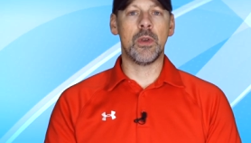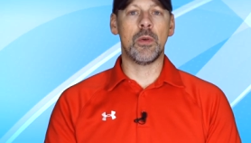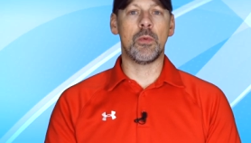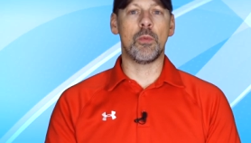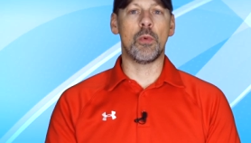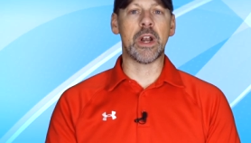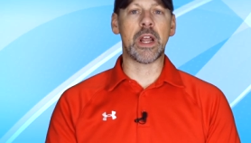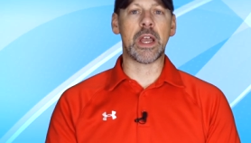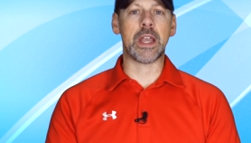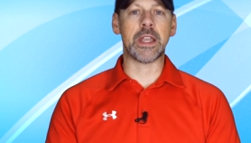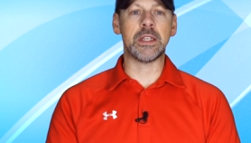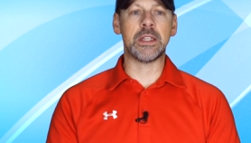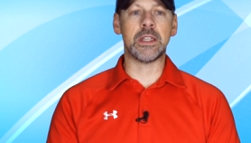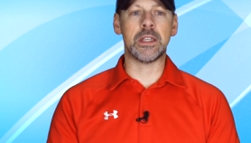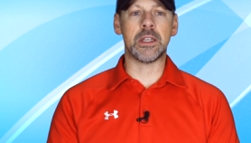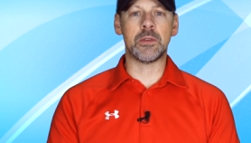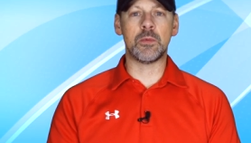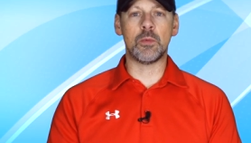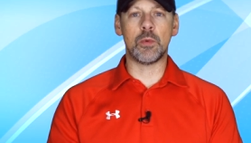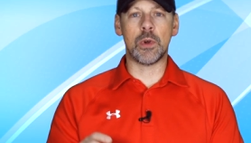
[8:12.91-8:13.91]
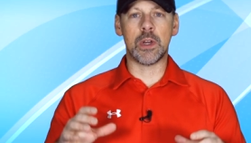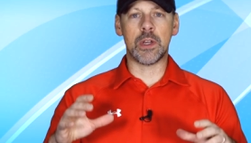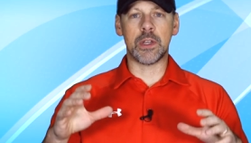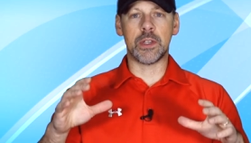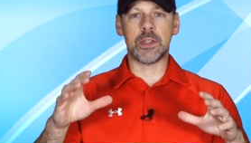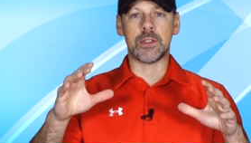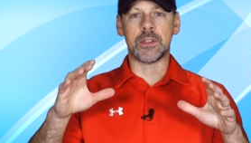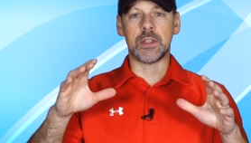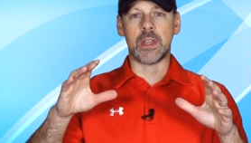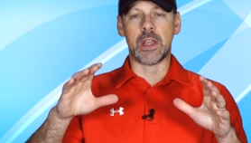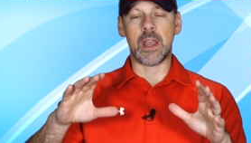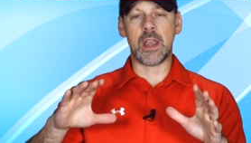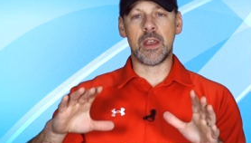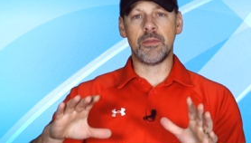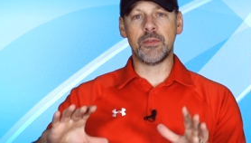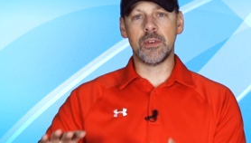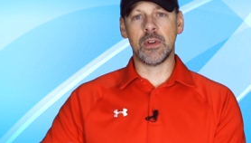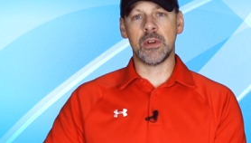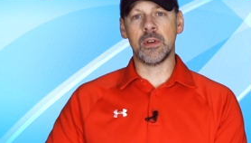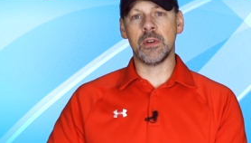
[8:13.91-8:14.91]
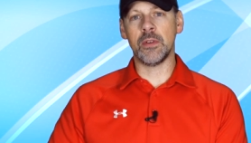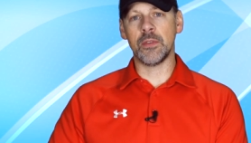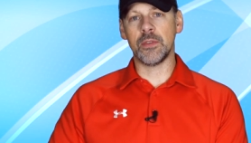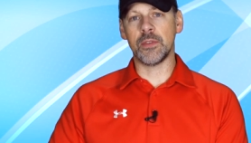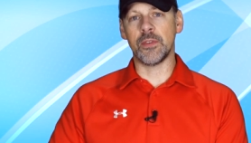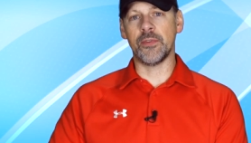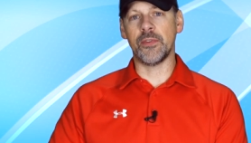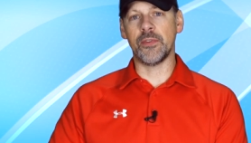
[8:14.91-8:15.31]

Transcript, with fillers: What I did was after the